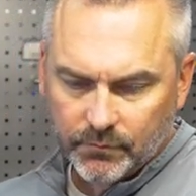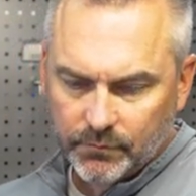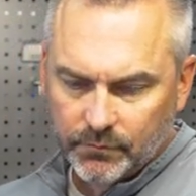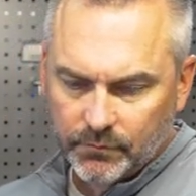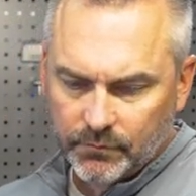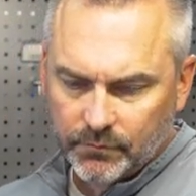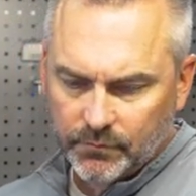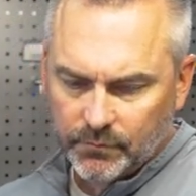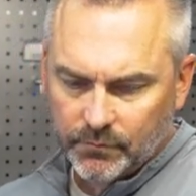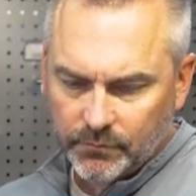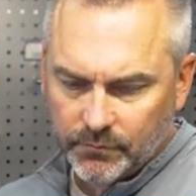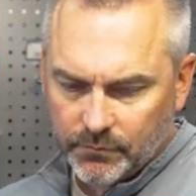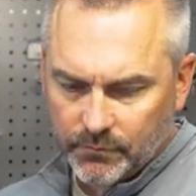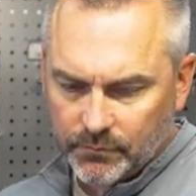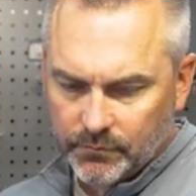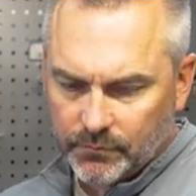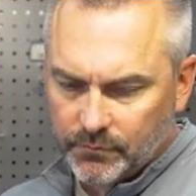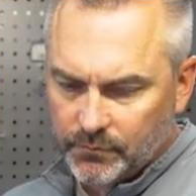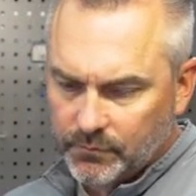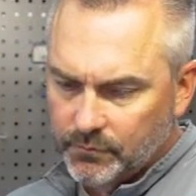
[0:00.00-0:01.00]

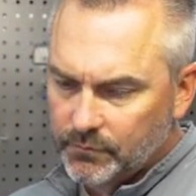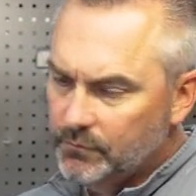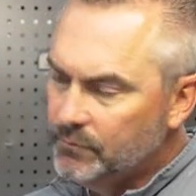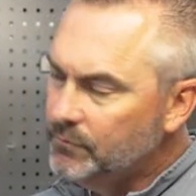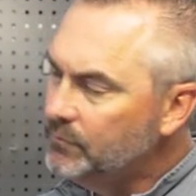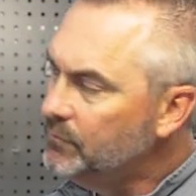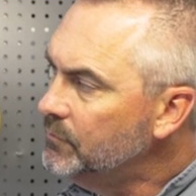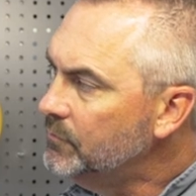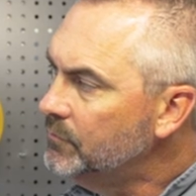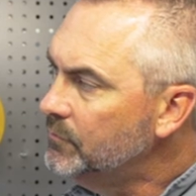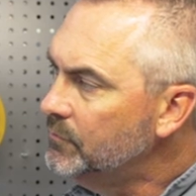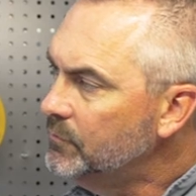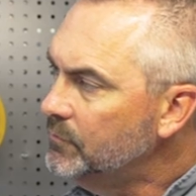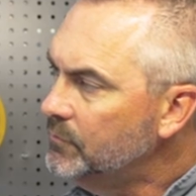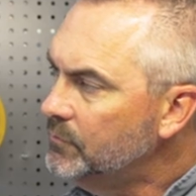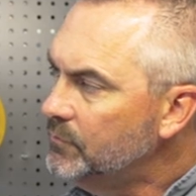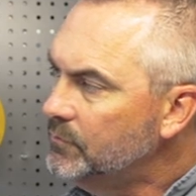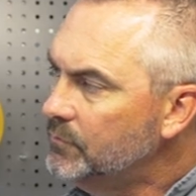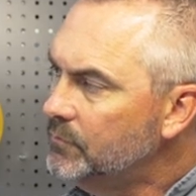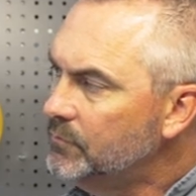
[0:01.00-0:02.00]

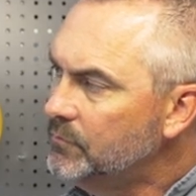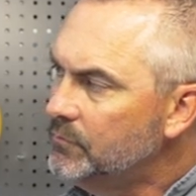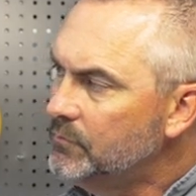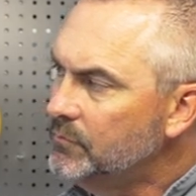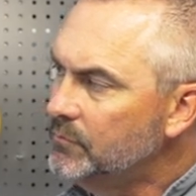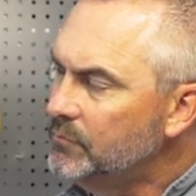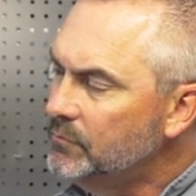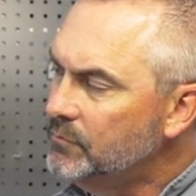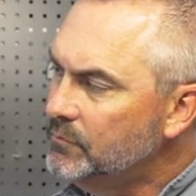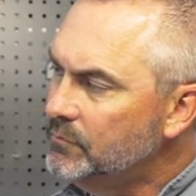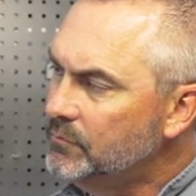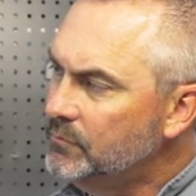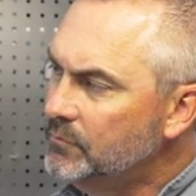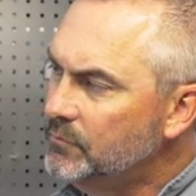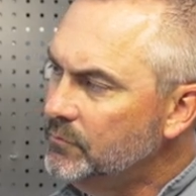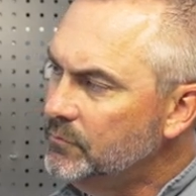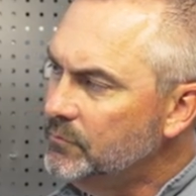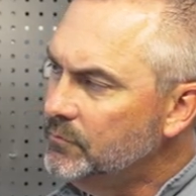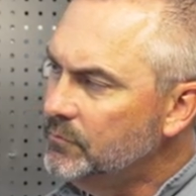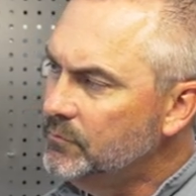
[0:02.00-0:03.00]

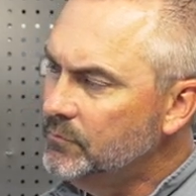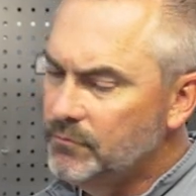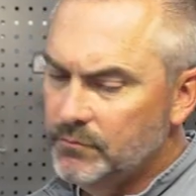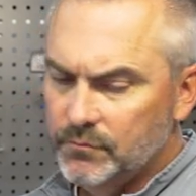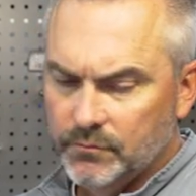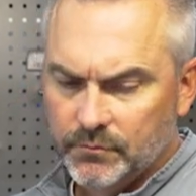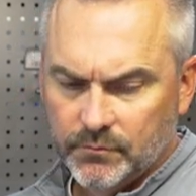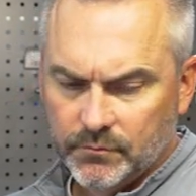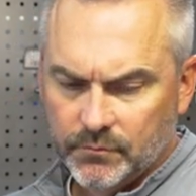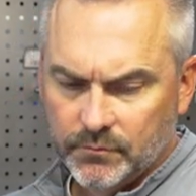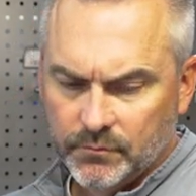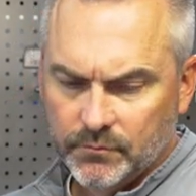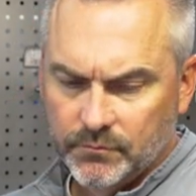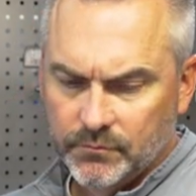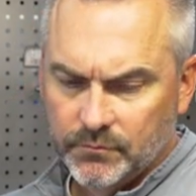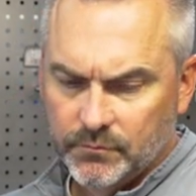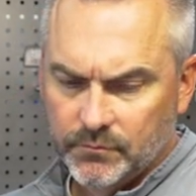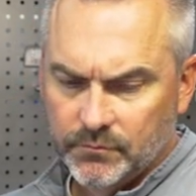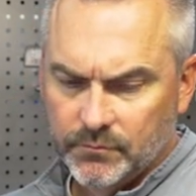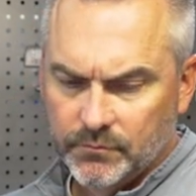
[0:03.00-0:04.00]

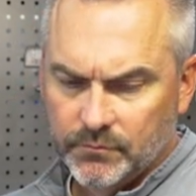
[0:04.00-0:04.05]
No words are spoken by the person on screen.